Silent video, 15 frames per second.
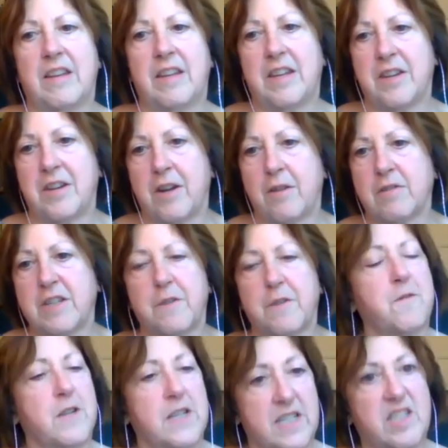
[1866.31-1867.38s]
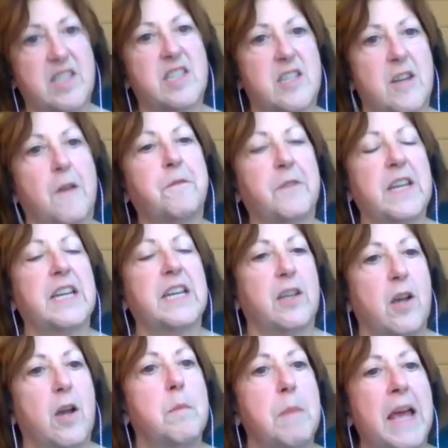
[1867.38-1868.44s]
you know, different stuff can
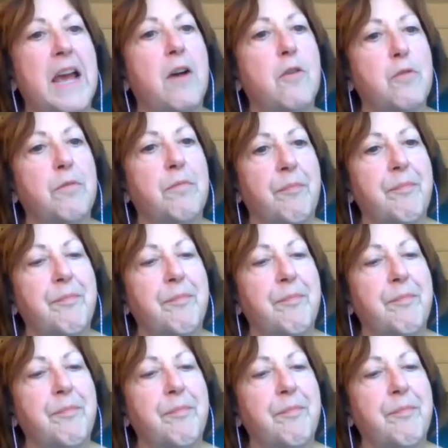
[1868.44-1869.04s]
come out.